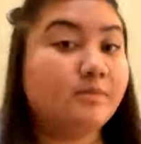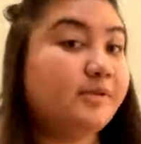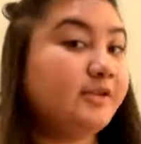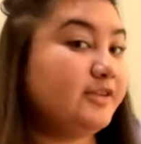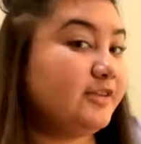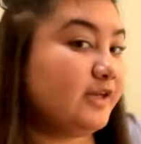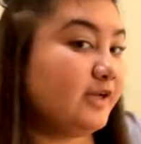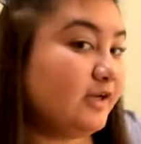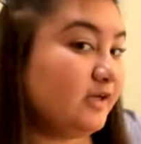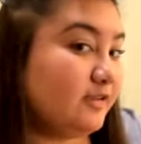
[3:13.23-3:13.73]

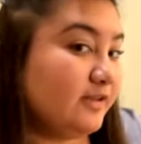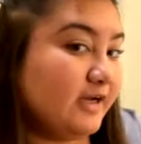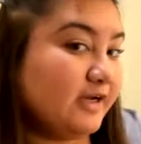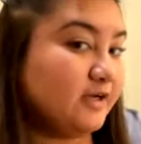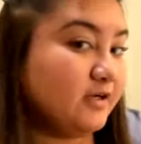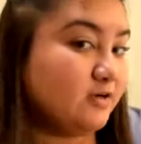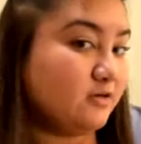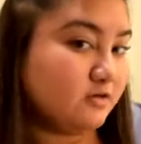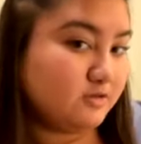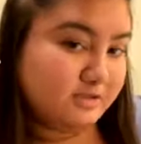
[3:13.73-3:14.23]
But there,
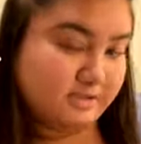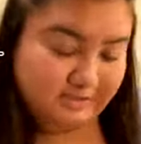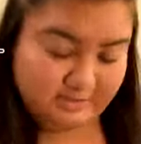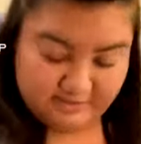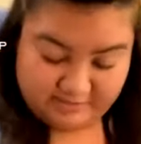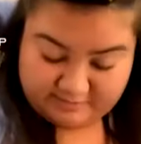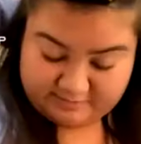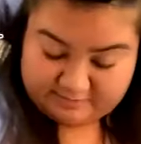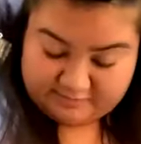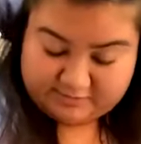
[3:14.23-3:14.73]
that goes and
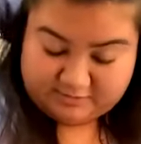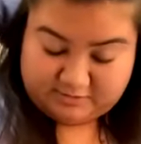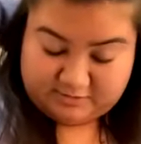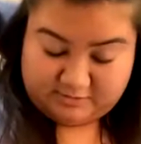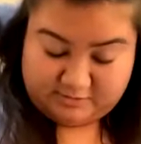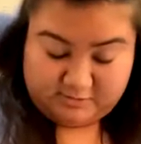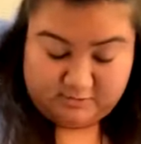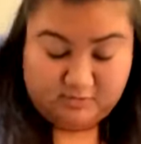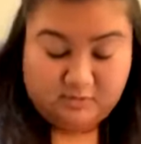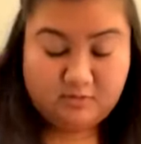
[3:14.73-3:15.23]
leaves
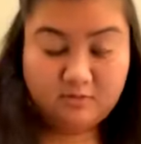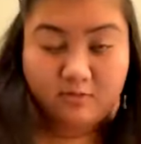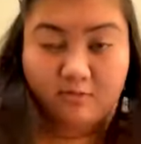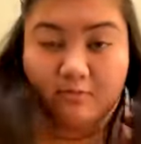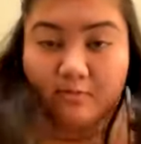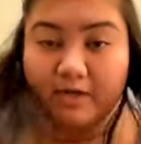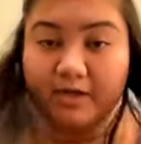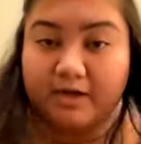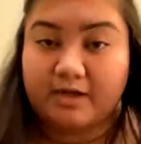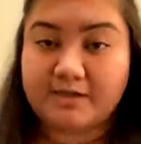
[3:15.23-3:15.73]

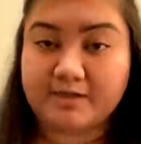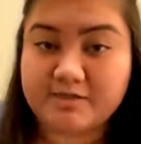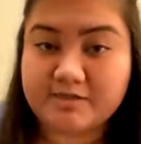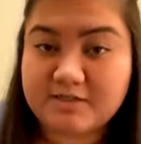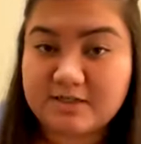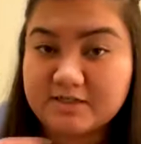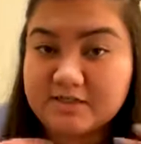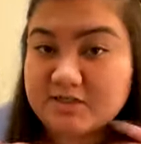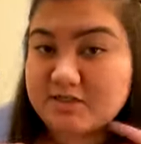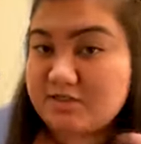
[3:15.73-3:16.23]
my other
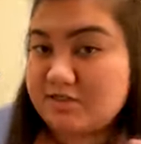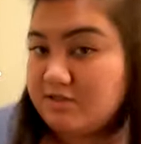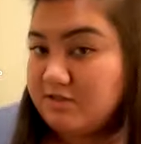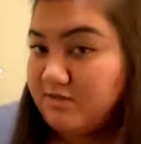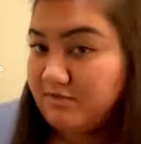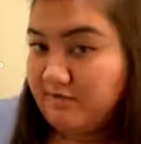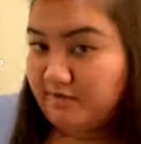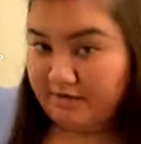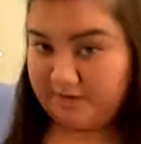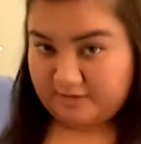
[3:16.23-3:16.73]
sections
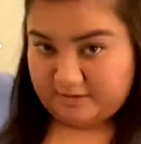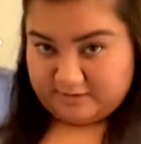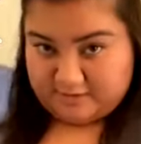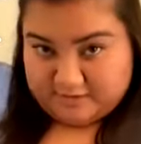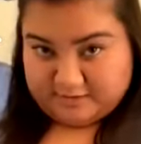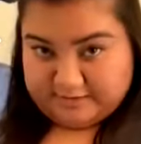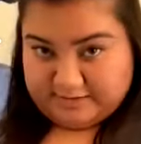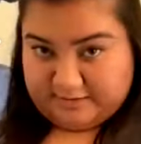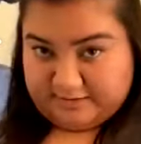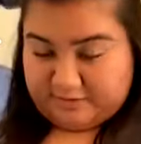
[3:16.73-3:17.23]
of hair
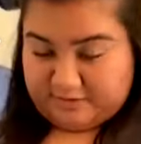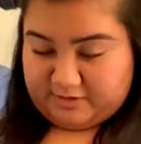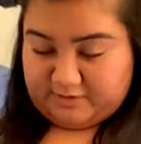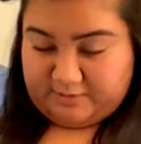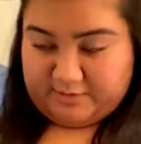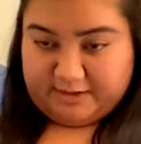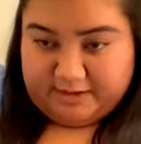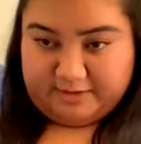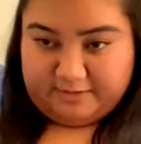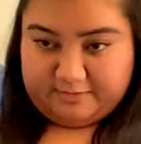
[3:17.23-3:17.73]
down on the
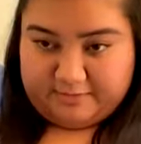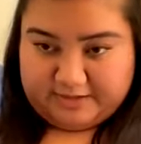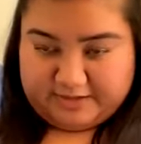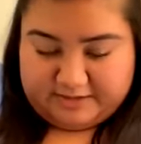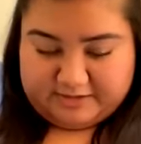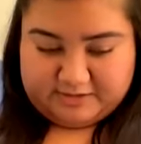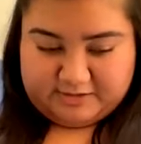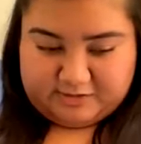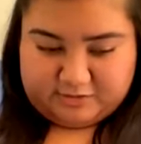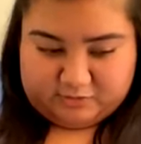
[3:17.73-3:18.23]
bottom
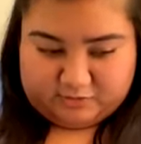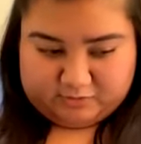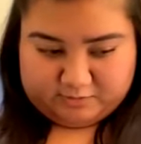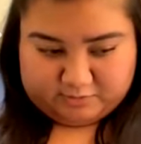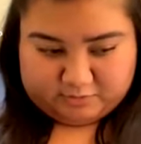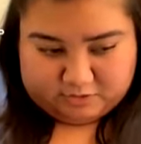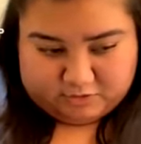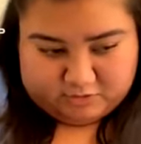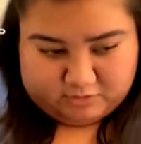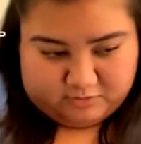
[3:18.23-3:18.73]
as
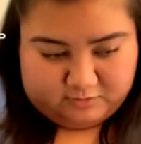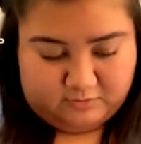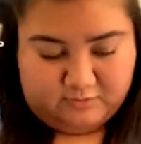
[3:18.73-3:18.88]
normal.